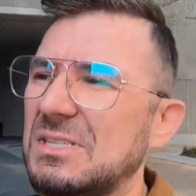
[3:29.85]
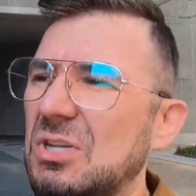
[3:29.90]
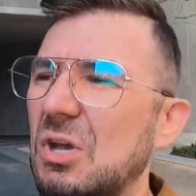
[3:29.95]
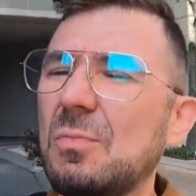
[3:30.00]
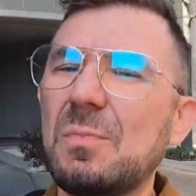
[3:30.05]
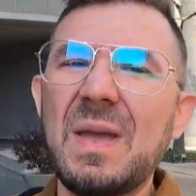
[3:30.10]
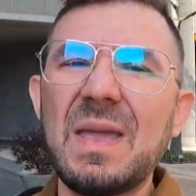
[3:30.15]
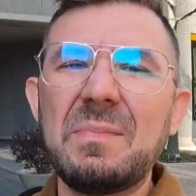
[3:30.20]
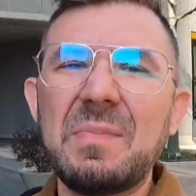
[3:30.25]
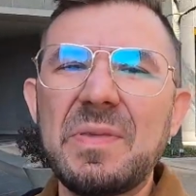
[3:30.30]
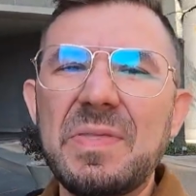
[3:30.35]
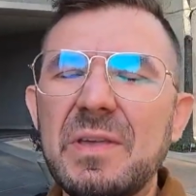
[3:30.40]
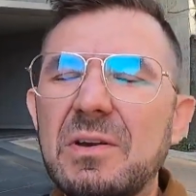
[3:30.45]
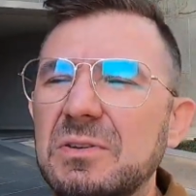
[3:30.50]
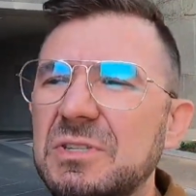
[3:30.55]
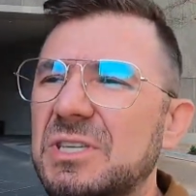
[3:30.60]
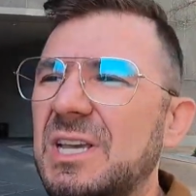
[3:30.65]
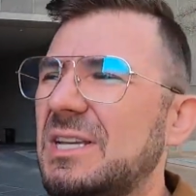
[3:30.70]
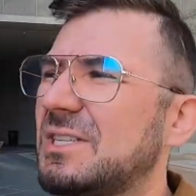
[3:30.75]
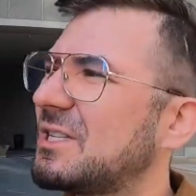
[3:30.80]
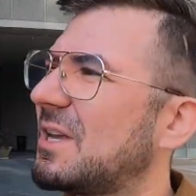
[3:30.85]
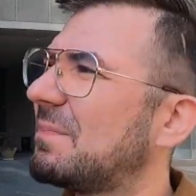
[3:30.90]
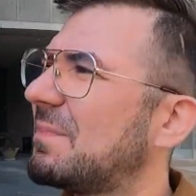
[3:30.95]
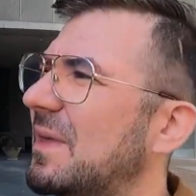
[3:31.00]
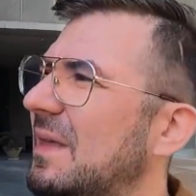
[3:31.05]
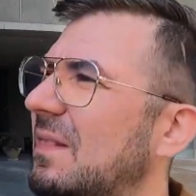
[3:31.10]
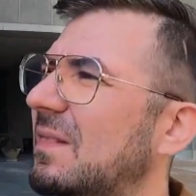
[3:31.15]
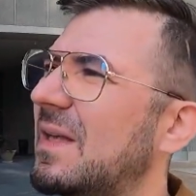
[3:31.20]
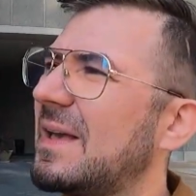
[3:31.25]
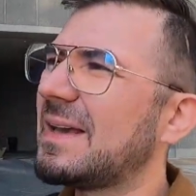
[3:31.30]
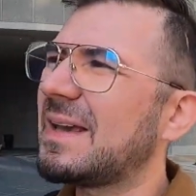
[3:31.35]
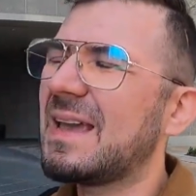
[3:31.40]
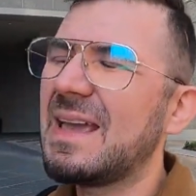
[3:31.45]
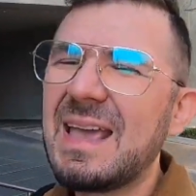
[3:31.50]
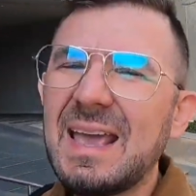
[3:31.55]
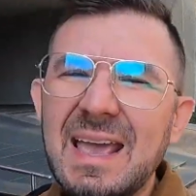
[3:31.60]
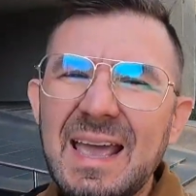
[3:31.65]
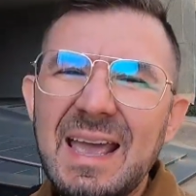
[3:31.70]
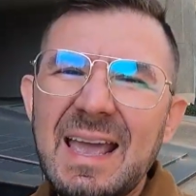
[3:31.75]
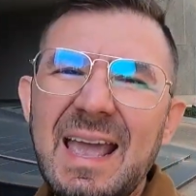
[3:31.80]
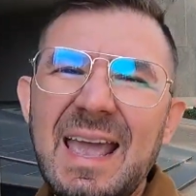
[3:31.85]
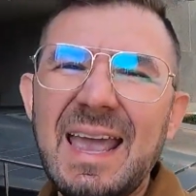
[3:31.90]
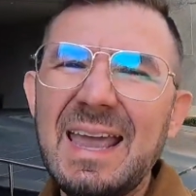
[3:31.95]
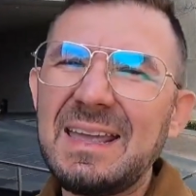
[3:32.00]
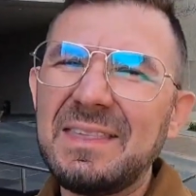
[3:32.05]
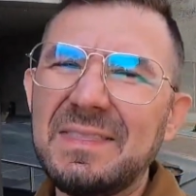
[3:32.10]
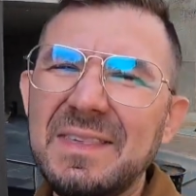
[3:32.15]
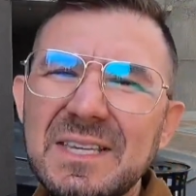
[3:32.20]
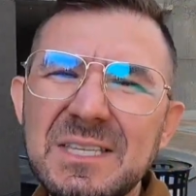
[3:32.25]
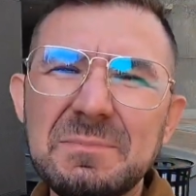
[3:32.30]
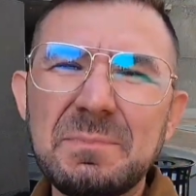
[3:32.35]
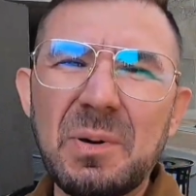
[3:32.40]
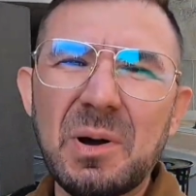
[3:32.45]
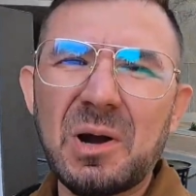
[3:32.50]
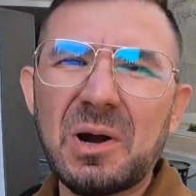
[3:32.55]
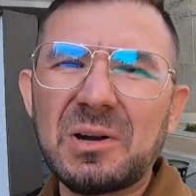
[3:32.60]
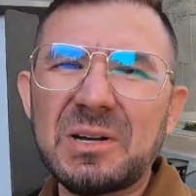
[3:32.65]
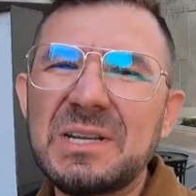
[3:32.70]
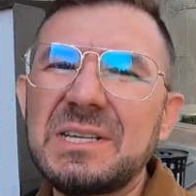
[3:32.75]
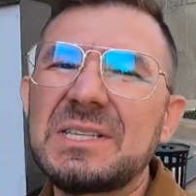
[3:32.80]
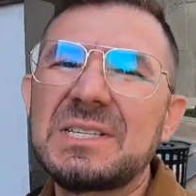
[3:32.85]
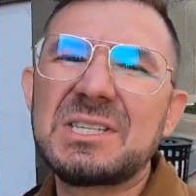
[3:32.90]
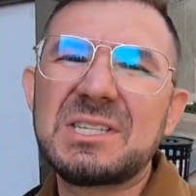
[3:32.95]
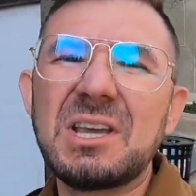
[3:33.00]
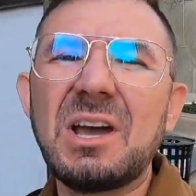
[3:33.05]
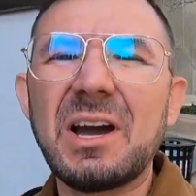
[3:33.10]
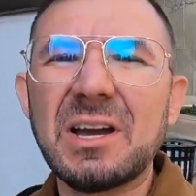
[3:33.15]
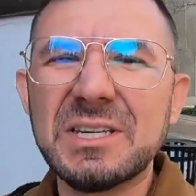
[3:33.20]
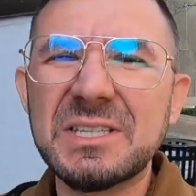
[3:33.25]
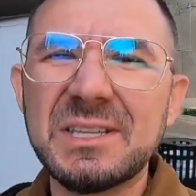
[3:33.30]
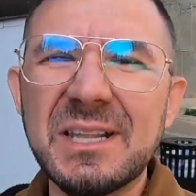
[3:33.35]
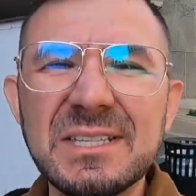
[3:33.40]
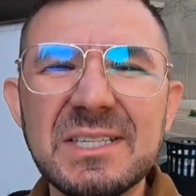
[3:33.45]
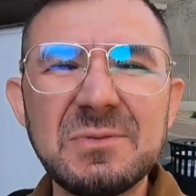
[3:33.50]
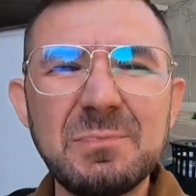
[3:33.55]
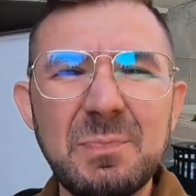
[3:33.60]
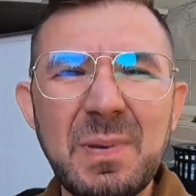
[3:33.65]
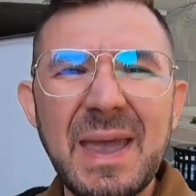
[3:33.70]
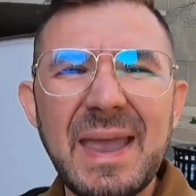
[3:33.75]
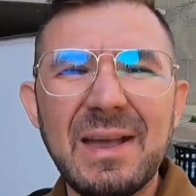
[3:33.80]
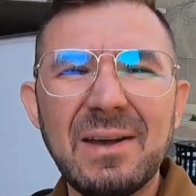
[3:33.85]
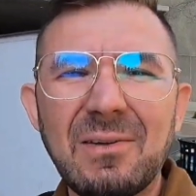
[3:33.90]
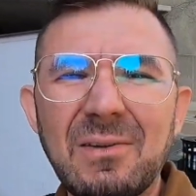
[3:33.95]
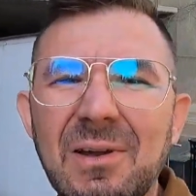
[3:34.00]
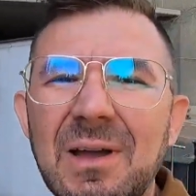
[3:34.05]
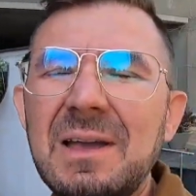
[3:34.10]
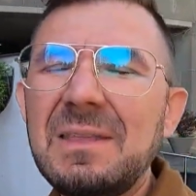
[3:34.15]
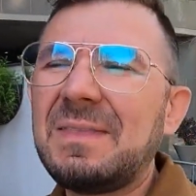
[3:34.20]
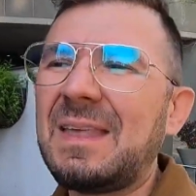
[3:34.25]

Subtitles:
So maybe they'll say something like, hey, this party sucks, let's bail.